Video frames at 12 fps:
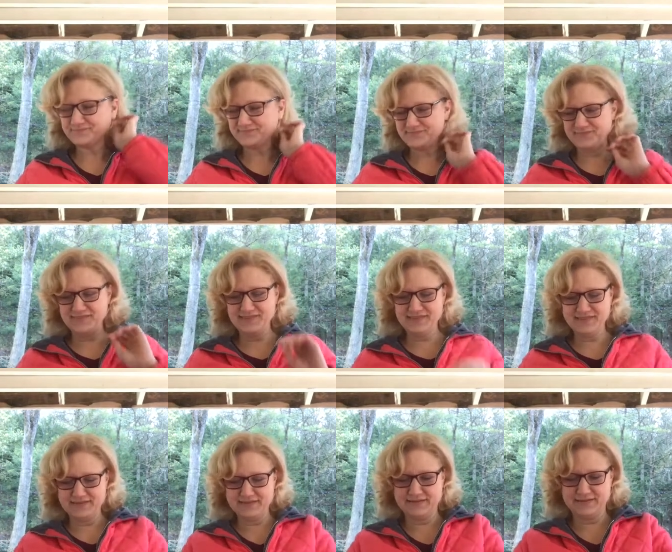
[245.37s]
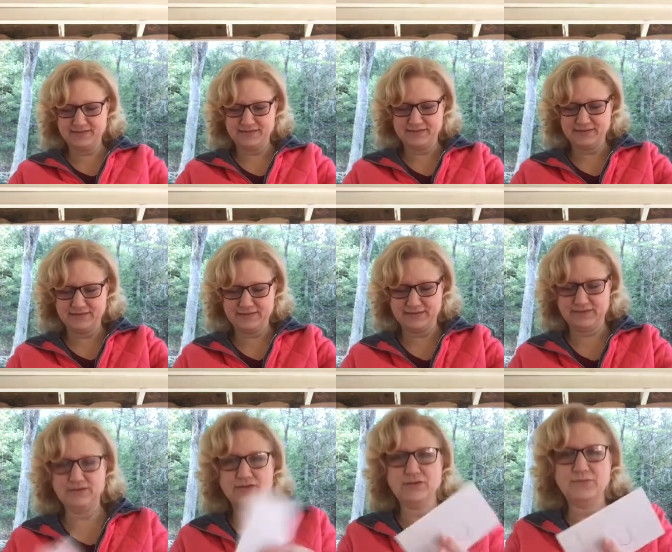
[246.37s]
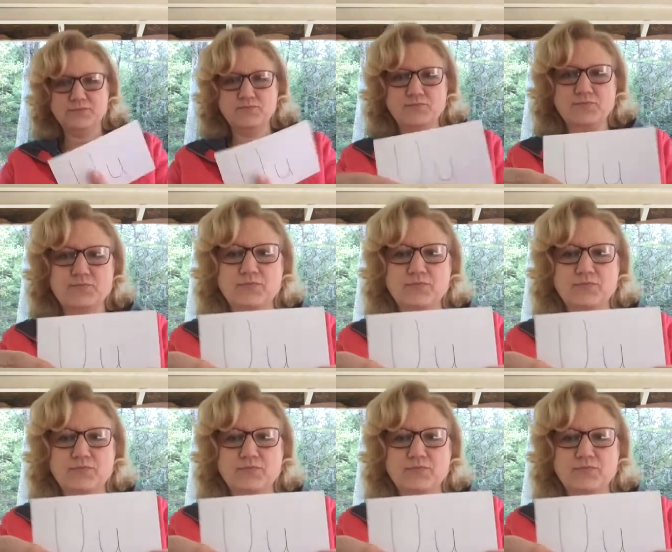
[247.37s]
(no one is talking)